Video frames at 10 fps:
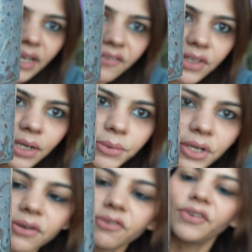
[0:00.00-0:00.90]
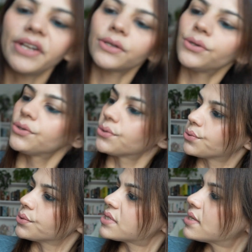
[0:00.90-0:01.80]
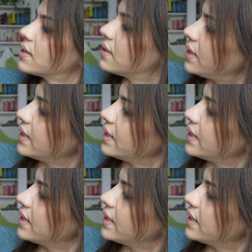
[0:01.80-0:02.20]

it developed very good roots.